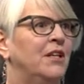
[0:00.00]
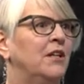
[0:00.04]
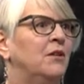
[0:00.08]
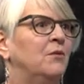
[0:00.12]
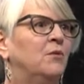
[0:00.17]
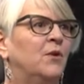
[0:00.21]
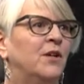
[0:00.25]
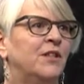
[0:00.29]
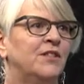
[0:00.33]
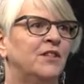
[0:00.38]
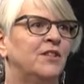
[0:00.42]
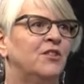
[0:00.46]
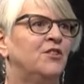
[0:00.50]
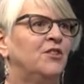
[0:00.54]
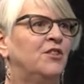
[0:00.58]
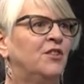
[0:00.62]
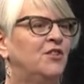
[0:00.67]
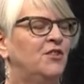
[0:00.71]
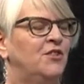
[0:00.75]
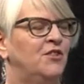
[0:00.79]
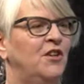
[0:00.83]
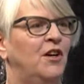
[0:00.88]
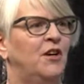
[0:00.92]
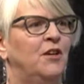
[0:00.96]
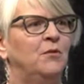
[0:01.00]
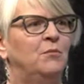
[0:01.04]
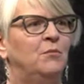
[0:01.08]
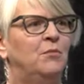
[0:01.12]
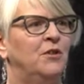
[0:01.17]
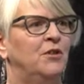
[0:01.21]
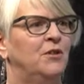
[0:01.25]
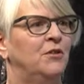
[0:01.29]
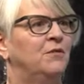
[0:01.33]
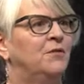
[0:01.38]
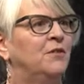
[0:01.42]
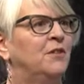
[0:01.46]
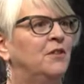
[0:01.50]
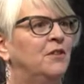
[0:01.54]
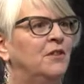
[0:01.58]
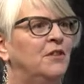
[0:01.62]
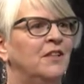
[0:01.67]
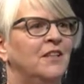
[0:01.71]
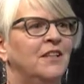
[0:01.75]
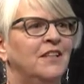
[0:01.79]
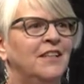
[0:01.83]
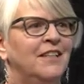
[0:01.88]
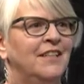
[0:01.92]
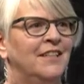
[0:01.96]
It wasn't just young, beautiful,
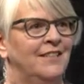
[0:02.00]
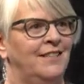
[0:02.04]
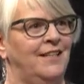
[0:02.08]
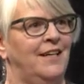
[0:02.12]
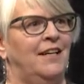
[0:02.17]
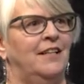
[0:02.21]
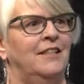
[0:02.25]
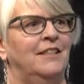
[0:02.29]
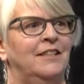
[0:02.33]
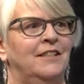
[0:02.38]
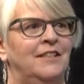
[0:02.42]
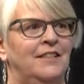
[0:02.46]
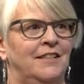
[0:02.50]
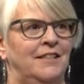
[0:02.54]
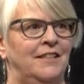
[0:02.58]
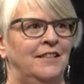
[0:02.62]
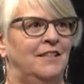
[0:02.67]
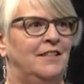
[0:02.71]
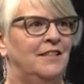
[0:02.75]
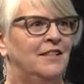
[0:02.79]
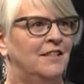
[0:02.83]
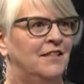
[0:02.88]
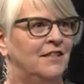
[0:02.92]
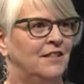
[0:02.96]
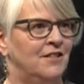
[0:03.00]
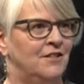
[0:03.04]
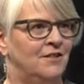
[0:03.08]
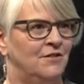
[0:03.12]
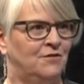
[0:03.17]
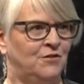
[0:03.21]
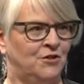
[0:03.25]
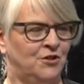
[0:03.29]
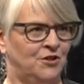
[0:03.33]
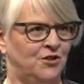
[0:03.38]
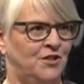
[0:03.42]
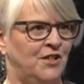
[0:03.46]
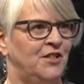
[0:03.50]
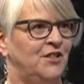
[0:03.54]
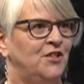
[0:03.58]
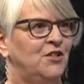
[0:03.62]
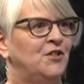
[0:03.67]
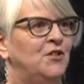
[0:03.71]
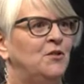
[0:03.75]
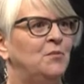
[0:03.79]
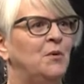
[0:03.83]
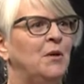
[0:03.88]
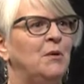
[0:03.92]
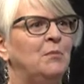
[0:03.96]
talented First
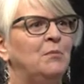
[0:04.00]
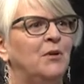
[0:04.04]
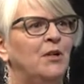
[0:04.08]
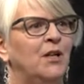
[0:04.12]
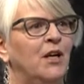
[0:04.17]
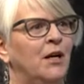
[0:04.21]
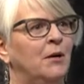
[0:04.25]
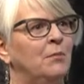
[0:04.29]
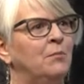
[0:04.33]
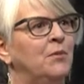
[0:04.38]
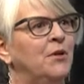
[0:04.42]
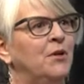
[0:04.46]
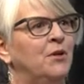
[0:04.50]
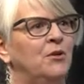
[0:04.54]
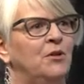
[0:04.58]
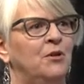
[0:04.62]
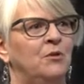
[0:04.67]
Nations people up there.